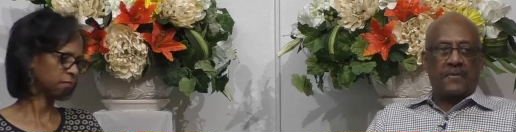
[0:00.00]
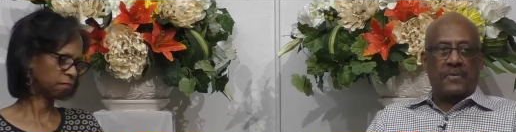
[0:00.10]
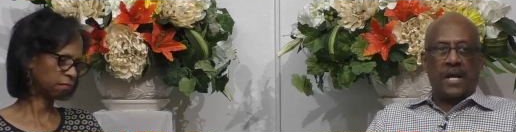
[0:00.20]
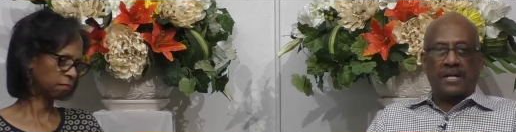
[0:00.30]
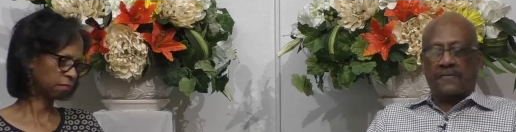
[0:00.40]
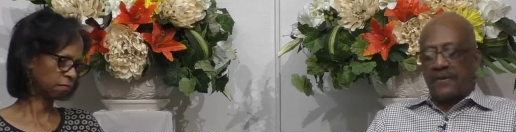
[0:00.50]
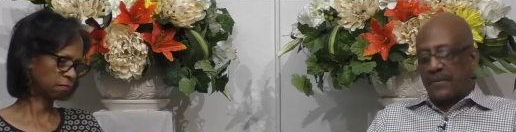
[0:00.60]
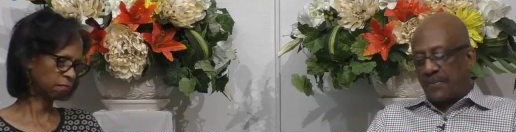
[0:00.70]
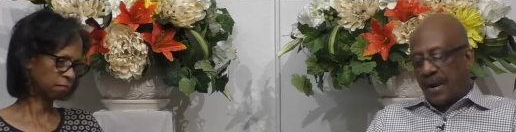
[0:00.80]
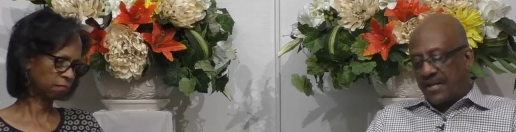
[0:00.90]
Speaker 1: a conference with Dr.
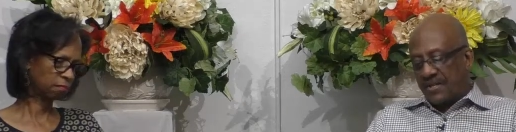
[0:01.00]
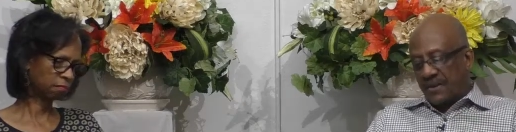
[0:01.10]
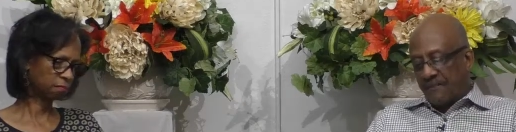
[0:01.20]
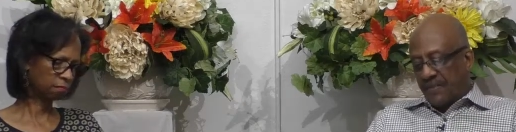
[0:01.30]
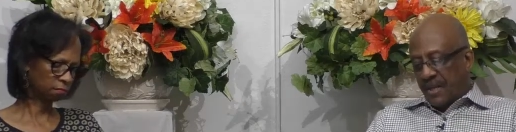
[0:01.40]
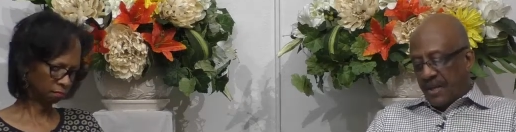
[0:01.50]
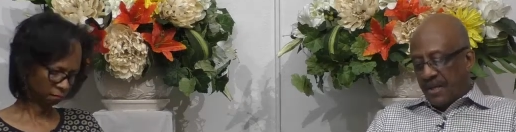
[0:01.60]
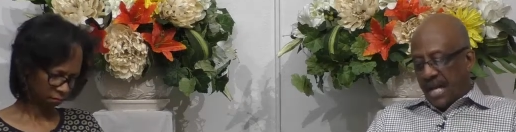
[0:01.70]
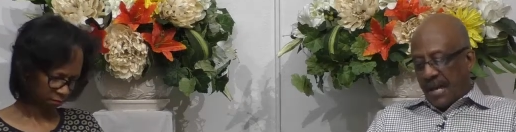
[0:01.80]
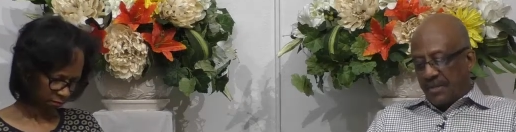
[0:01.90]
Fred Price.
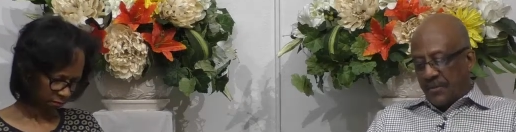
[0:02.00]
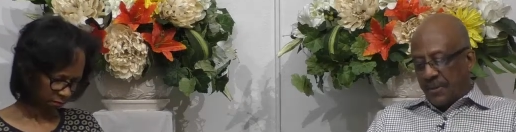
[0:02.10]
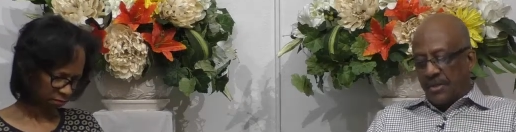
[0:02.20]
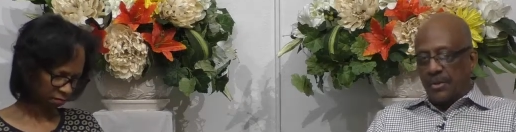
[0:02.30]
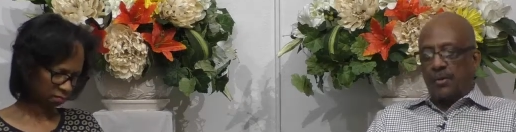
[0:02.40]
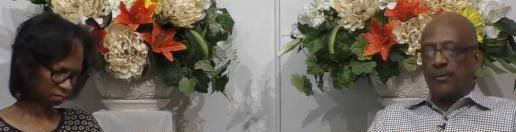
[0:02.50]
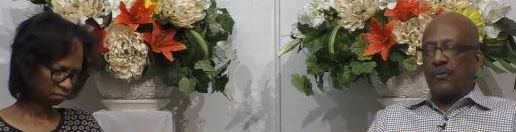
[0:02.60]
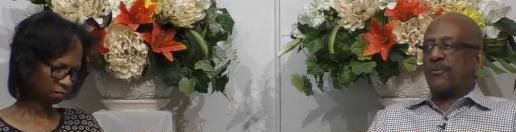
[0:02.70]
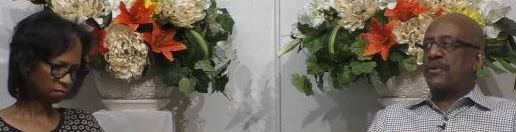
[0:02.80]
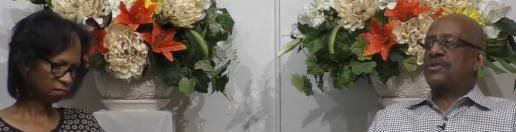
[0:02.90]
He came to speak to a
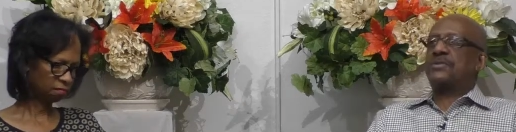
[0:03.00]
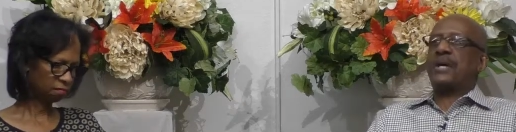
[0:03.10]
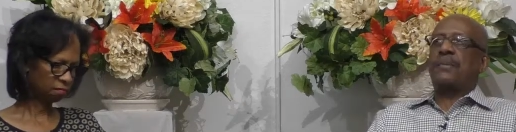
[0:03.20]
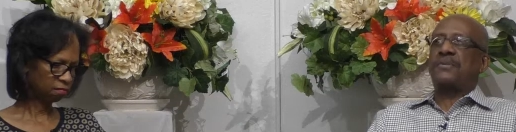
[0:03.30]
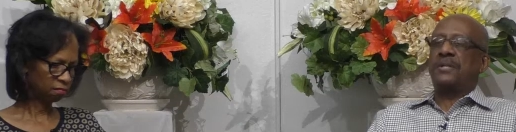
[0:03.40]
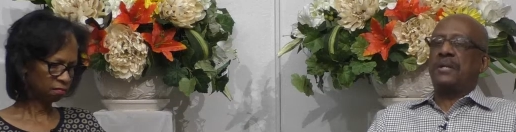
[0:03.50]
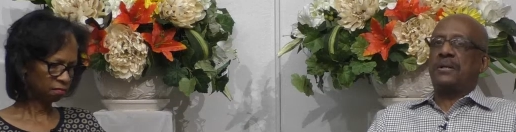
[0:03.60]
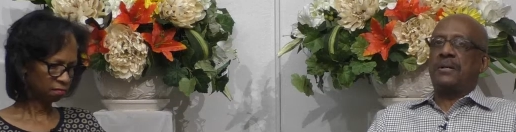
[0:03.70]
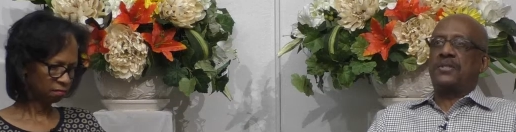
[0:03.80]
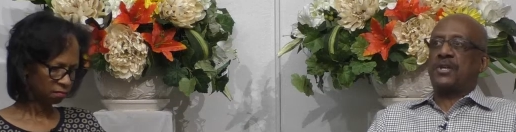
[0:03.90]
group of preachers. I was
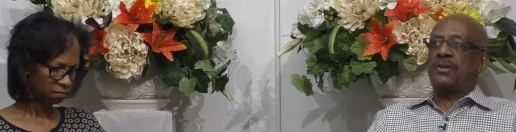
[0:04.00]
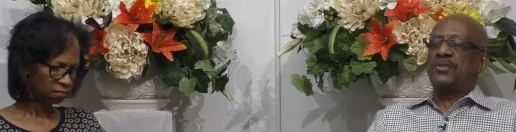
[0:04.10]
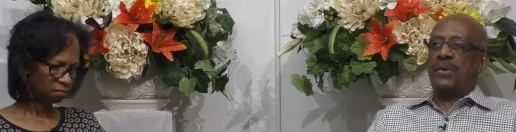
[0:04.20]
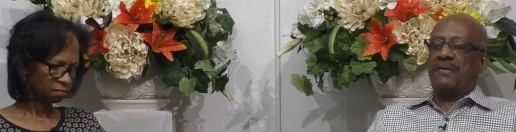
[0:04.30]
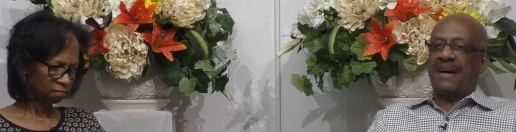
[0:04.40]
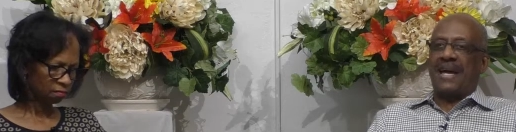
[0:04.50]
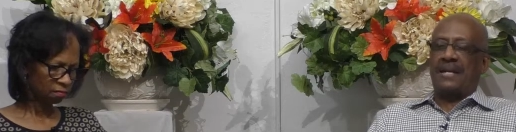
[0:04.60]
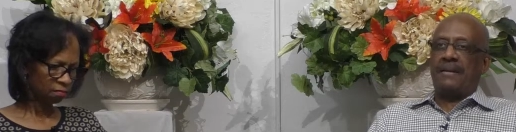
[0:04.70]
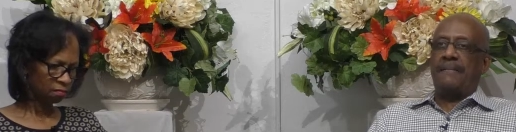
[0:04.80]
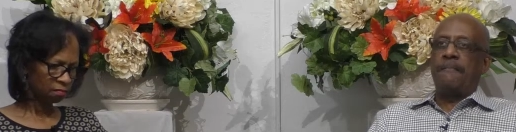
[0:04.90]
in the church. We
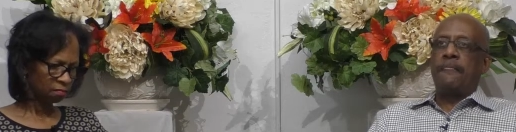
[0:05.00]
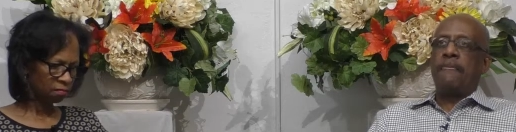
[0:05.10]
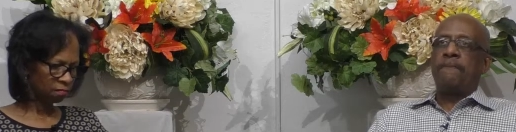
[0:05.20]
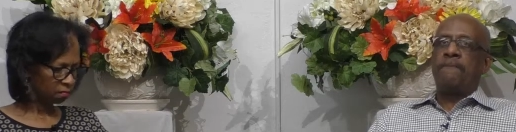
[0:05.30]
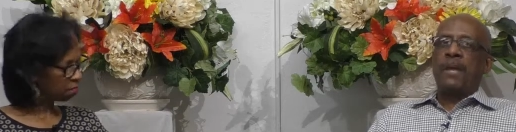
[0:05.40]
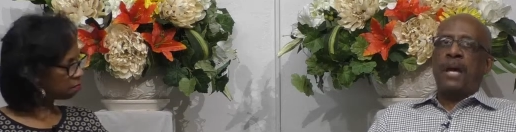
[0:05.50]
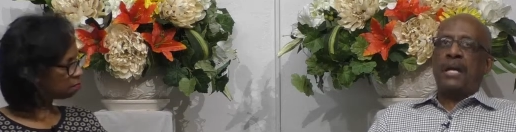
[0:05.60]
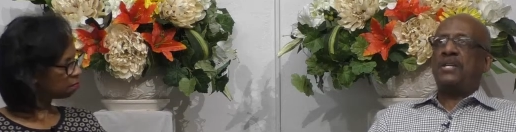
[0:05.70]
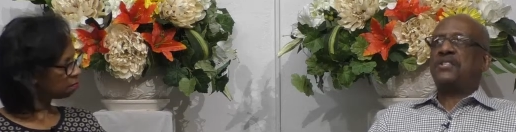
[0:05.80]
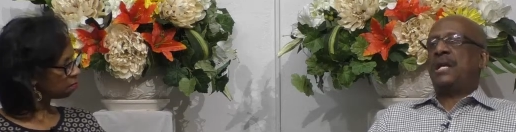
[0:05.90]
invited him.
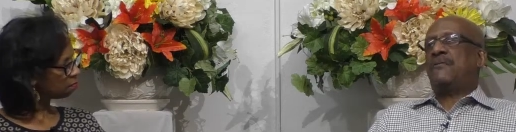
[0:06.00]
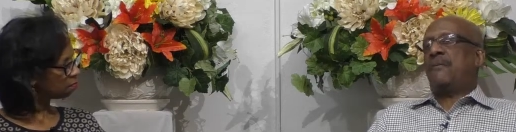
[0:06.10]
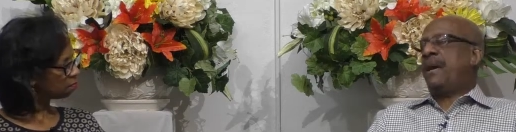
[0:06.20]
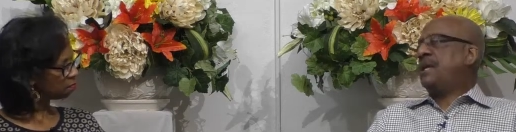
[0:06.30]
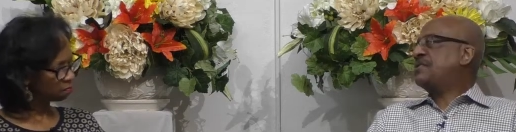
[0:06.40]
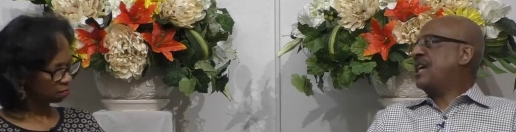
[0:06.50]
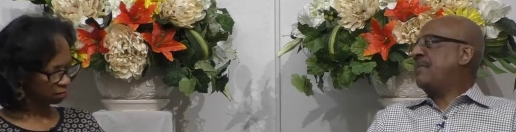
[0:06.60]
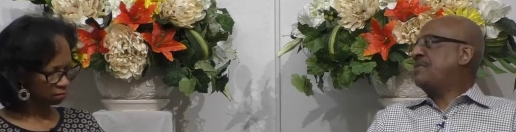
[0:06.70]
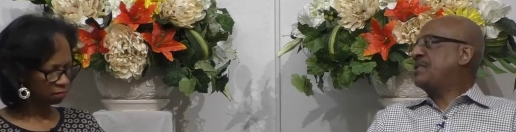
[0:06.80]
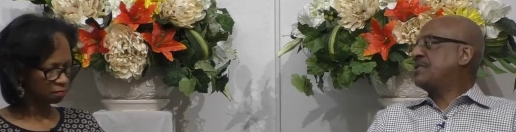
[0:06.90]
And he said, if a man
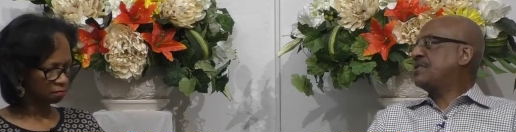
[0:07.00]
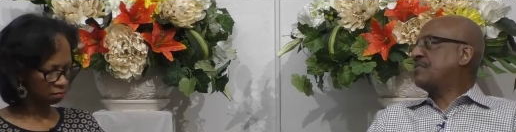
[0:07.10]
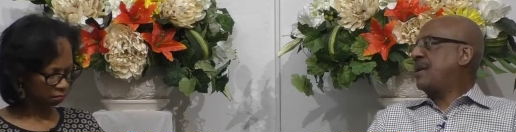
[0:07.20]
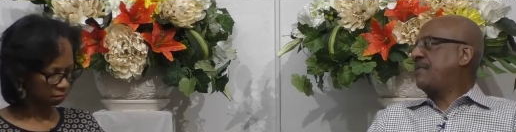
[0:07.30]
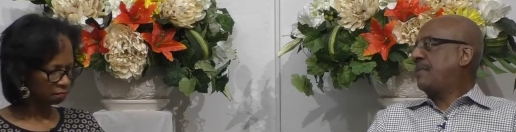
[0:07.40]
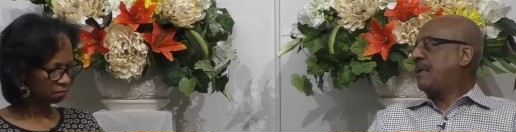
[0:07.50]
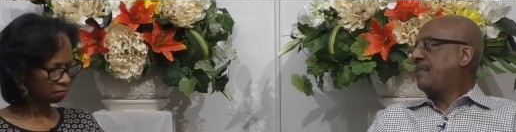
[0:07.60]
is naming Jesus, pray